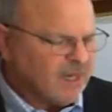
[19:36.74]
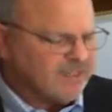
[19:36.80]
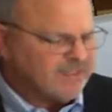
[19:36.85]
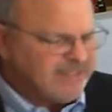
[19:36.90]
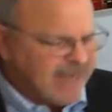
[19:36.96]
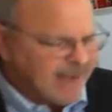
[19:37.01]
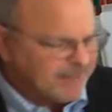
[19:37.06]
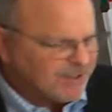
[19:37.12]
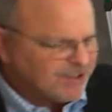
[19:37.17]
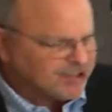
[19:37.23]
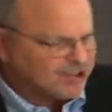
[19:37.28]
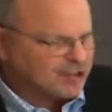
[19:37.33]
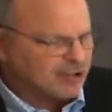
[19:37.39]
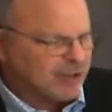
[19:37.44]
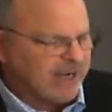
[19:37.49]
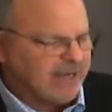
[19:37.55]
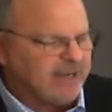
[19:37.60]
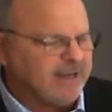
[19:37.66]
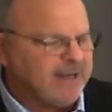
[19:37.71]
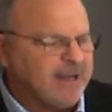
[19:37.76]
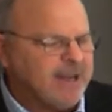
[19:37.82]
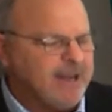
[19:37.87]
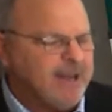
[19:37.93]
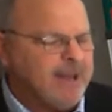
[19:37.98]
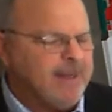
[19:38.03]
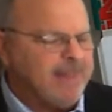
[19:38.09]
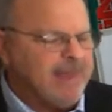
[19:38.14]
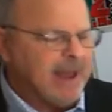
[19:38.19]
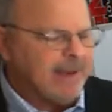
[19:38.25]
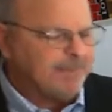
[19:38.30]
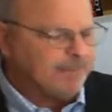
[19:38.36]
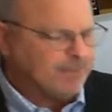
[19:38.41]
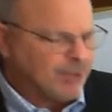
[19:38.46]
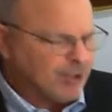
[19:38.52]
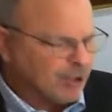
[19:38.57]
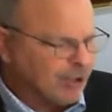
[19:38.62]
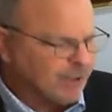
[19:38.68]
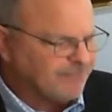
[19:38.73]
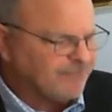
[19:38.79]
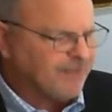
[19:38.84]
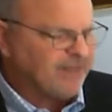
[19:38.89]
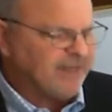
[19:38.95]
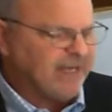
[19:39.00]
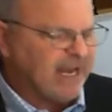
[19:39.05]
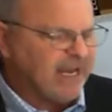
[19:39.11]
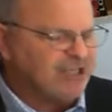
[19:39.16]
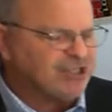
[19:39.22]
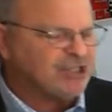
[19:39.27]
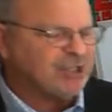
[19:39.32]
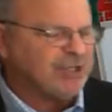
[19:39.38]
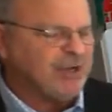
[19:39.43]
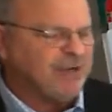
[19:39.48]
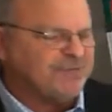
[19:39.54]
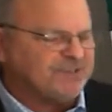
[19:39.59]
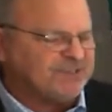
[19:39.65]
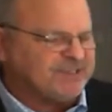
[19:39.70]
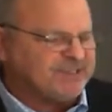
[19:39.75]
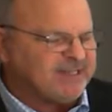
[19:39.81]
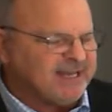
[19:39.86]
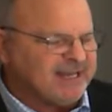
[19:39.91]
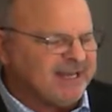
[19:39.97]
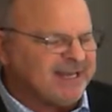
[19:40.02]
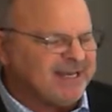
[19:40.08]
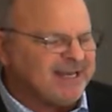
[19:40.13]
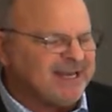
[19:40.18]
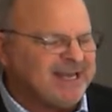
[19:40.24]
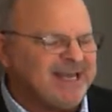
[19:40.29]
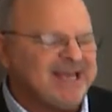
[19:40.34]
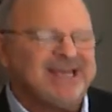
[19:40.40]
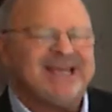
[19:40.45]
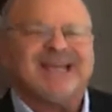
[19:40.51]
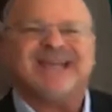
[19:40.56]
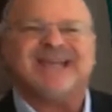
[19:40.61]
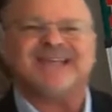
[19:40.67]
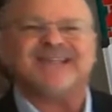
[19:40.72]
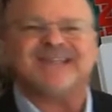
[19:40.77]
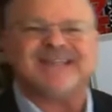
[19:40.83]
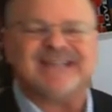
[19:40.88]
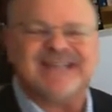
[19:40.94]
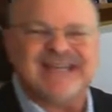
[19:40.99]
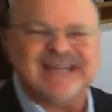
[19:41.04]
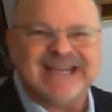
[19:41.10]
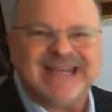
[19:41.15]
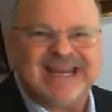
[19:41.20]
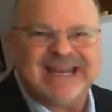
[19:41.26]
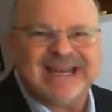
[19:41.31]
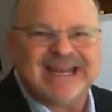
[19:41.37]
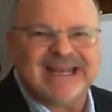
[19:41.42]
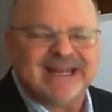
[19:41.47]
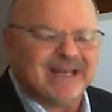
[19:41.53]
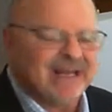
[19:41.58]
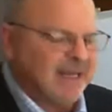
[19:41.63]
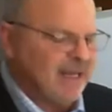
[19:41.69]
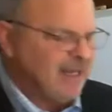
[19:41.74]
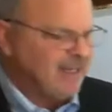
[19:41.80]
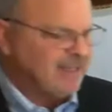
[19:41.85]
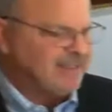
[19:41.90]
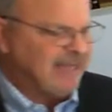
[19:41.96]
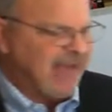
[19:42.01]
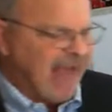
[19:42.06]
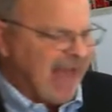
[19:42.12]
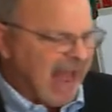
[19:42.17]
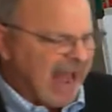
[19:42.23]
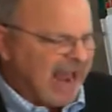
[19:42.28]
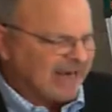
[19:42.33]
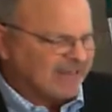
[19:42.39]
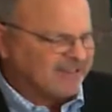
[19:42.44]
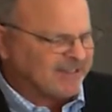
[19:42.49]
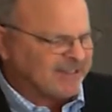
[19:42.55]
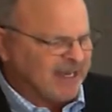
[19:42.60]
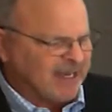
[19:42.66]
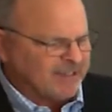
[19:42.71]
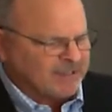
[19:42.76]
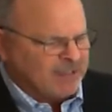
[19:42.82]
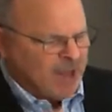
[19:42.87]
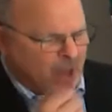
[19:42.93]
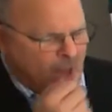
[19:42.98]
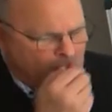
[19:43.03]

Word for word: demonstrated that purification of sin is needed to access,